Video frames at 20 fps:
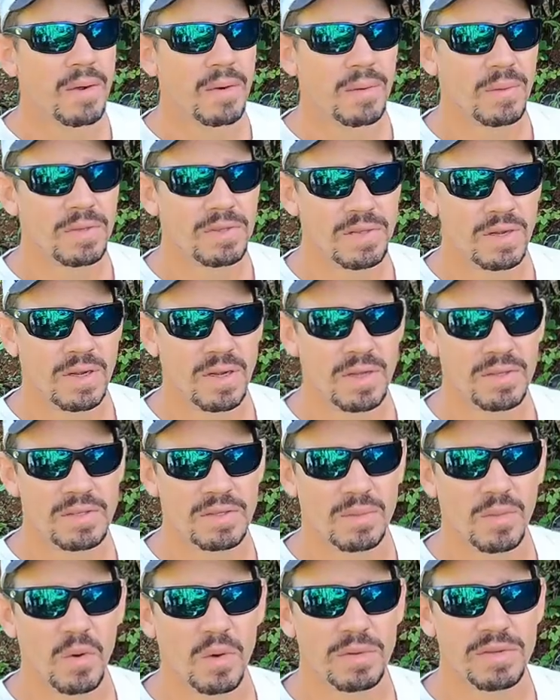We took out
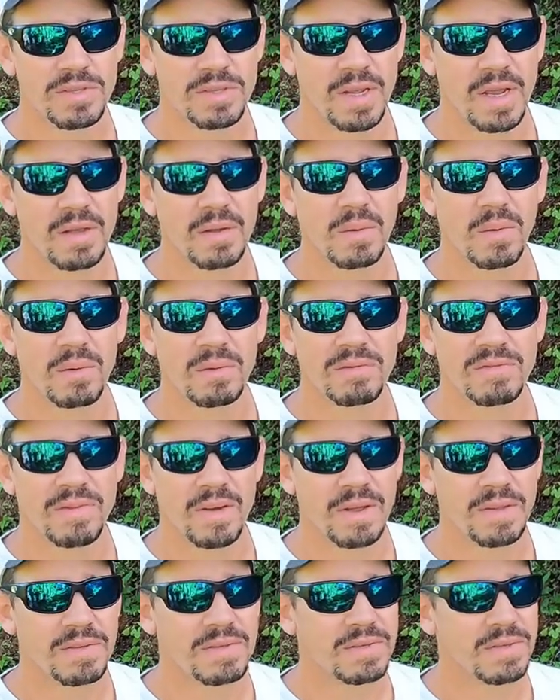some old cyclone
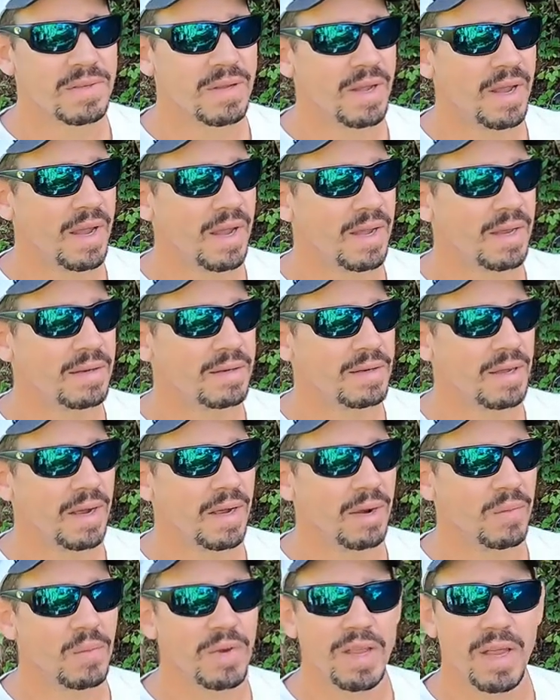fence and
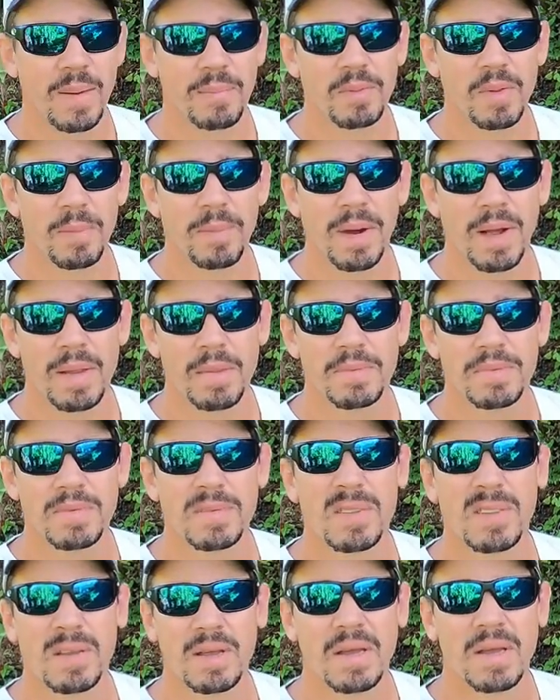uh, we kept the
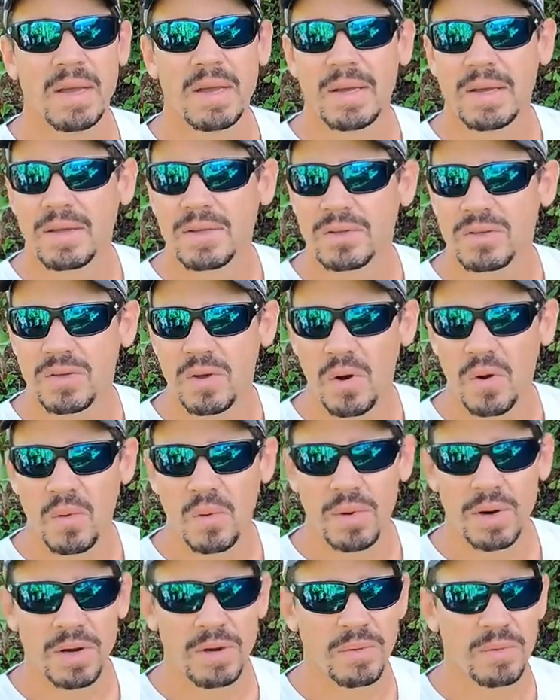pipes. So
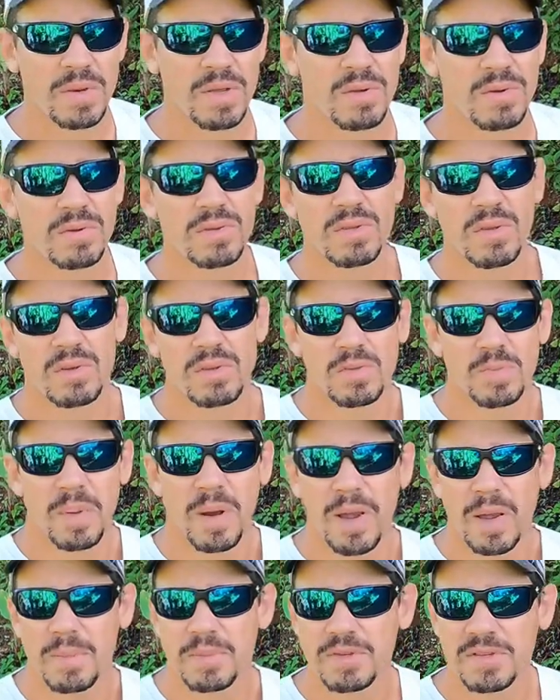we're gonna reuse those
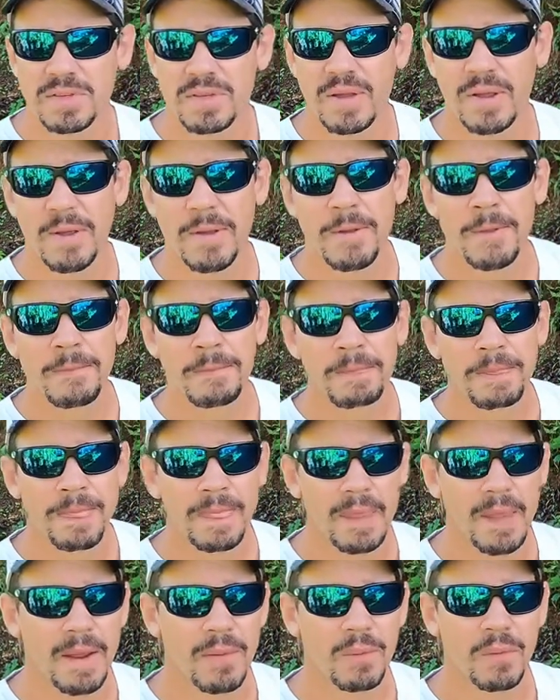pipes
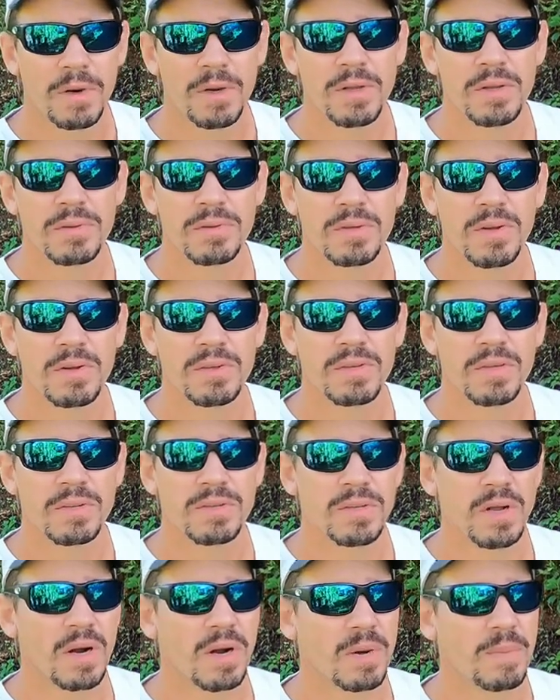and we're gonna use those
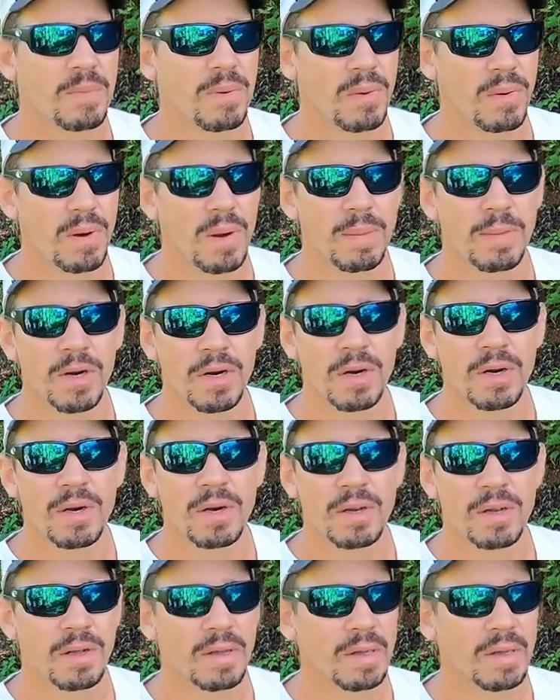as our perimeter.